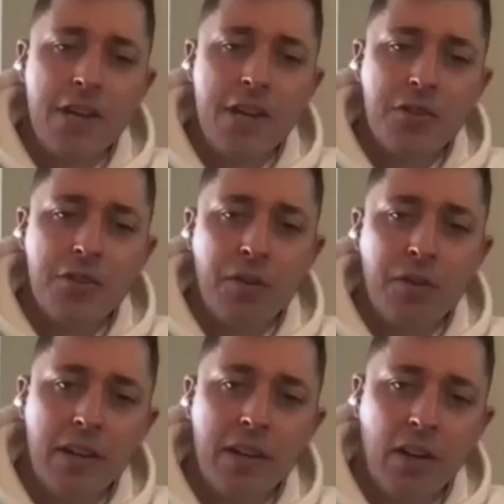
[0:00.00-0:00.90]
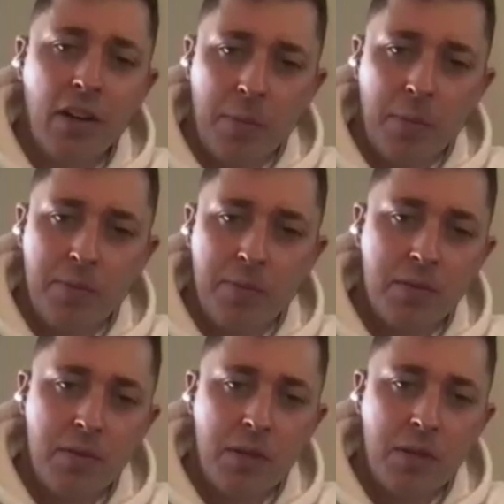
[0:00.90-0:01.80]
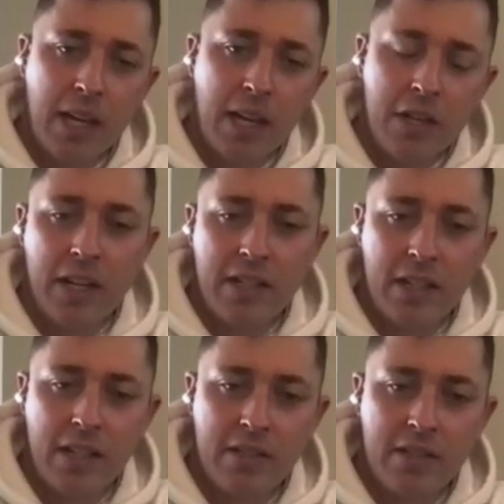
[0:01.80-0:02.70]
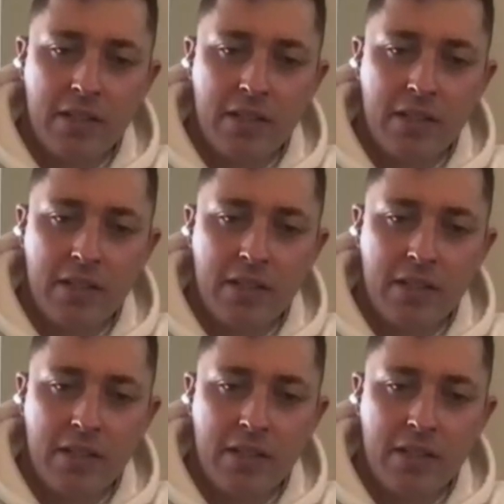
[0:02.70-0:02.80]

of 3 all the way up to the age of 19.